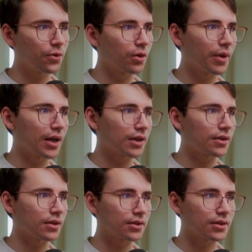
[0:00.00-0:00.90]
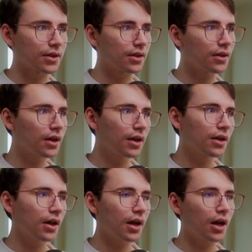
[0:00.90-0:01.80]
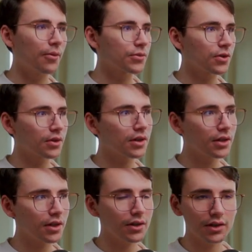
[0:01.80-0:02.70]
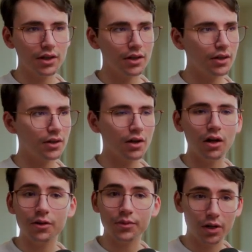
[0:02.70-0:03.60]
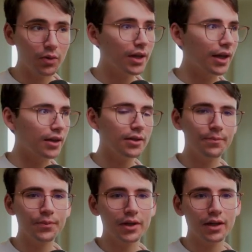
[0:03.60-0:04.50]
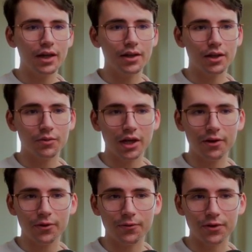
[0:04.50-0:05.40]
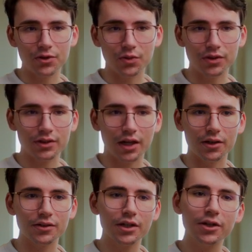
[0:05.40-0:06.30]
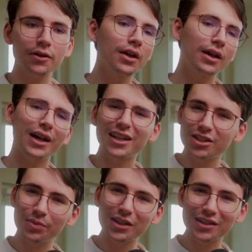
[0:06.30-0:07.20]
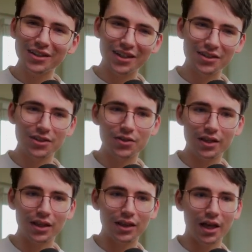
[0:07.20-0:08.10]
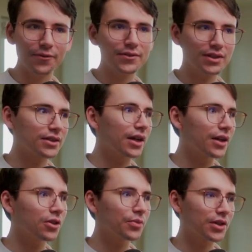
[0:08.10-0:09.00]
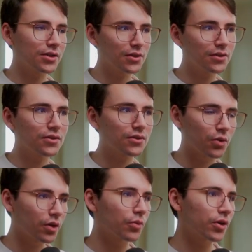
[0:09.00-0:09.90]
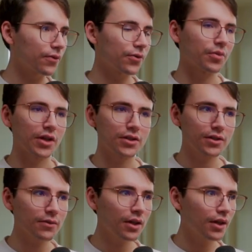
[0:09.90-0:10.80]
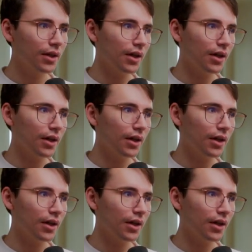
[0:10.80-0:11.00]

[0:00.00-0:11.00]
formatting things here. So I'm going to click on the column that I want to edit. And then we have our visual styles here. I typically like to do the left style because you can store more information